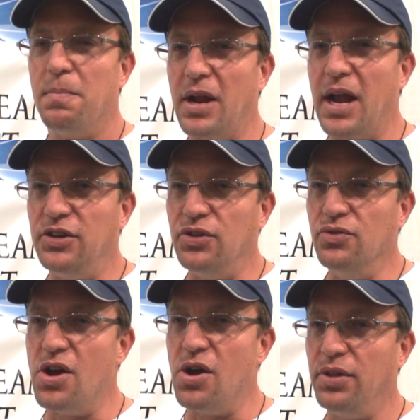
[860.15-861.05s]
But I
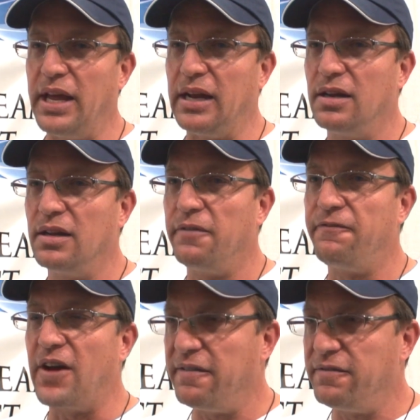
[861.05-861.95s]
do know that the
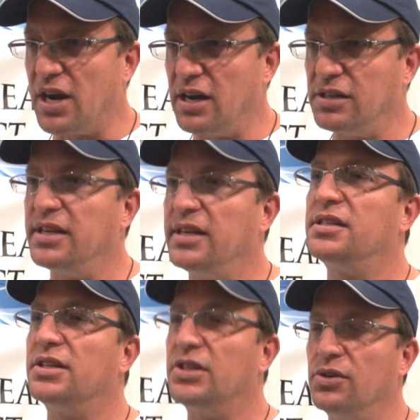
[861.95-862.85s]
Five Gyres
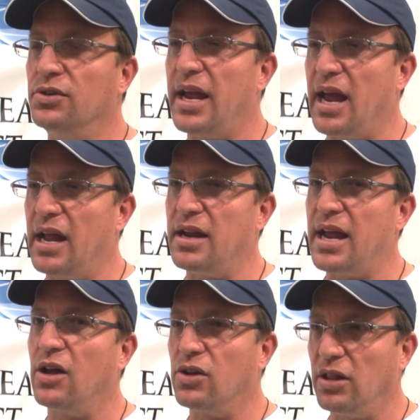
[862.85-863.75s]
Institute and
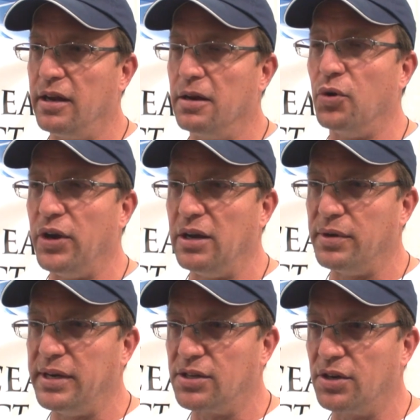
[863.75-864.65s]
Algalita Marine
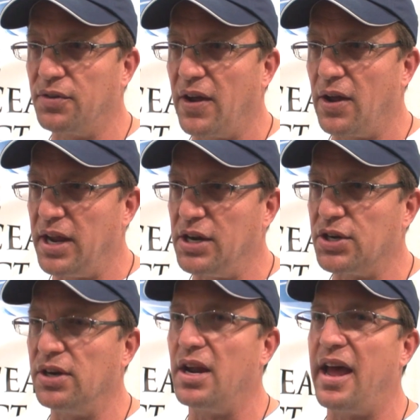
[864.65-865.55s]
Research
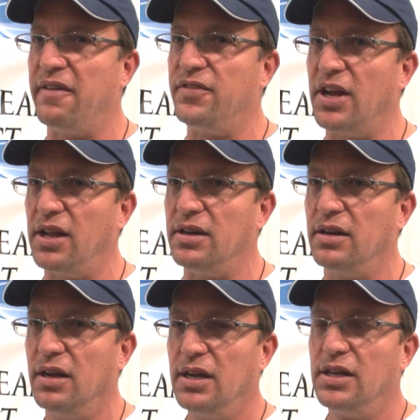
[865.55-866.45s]
Foundation have
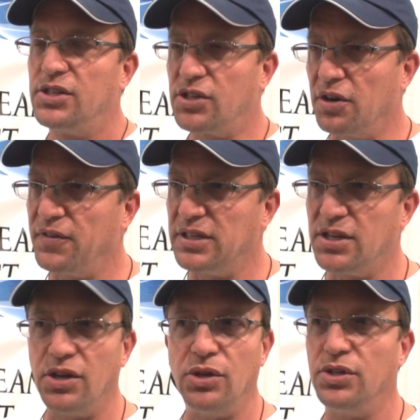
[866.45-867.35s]
done surface
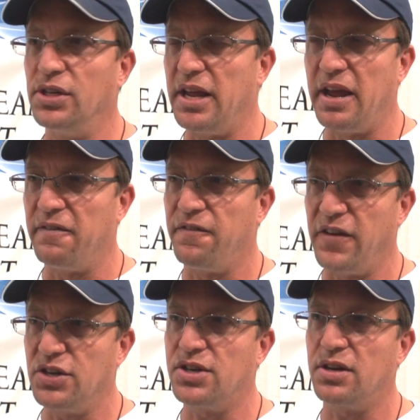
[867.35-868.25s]
tows and they have
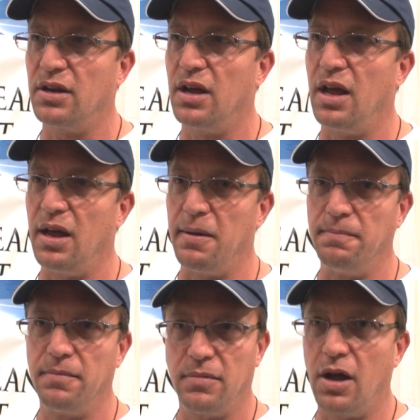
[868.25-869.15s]
fished uh,
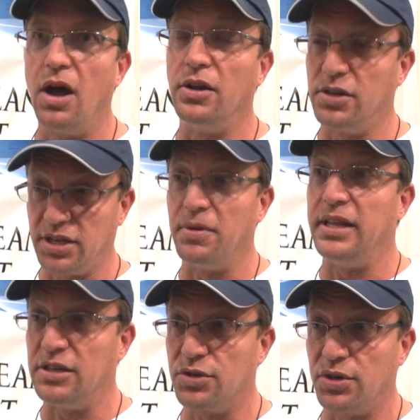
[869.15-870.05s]
on some of
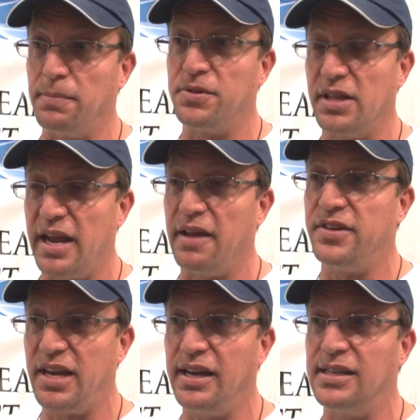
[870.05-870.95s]
these trips and they have
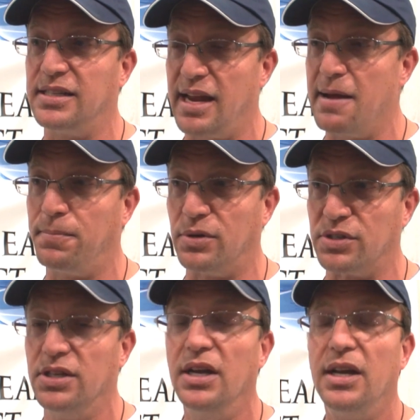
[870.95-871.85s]
taken
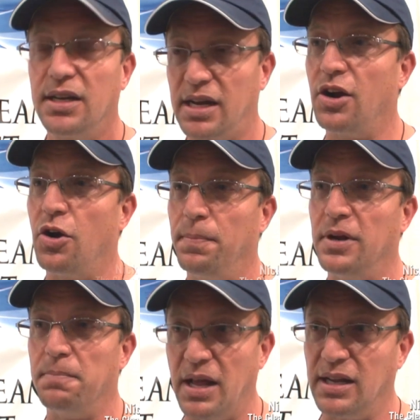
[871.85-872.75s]
samples cut
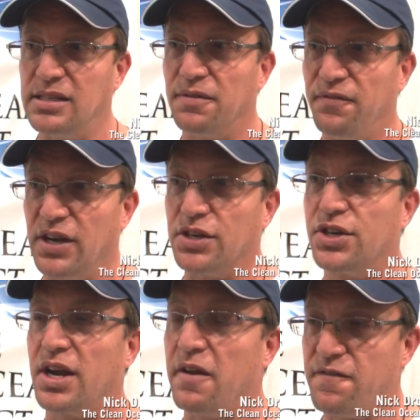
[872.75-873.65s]
open bellies of
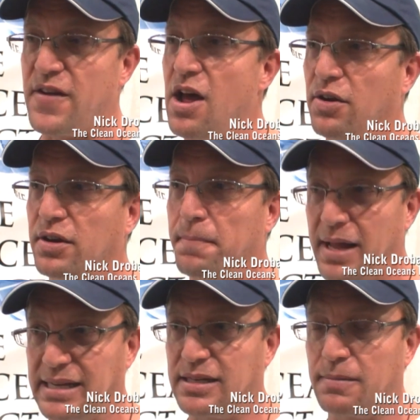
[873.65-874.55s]
fish and found
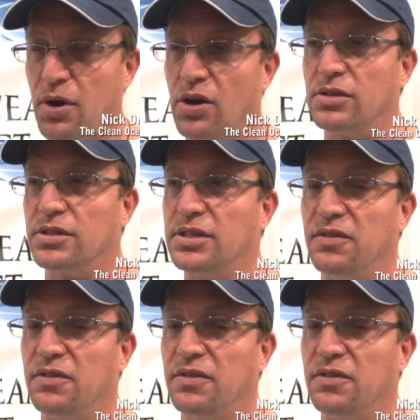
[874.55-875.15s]
plastic particles.